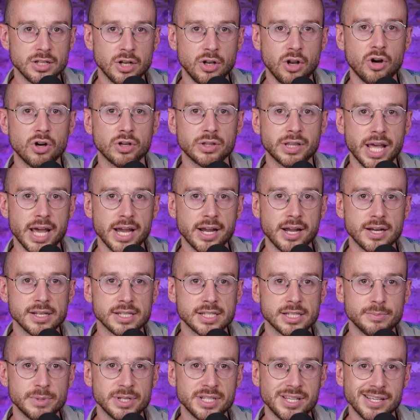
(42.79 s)
locked their
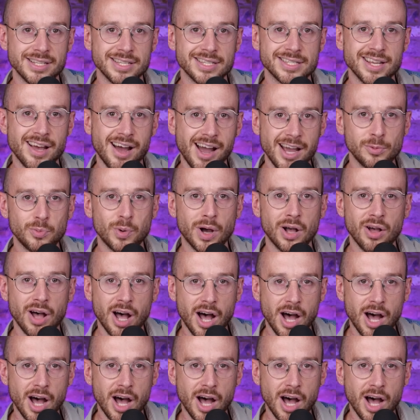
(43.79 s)
customers inside while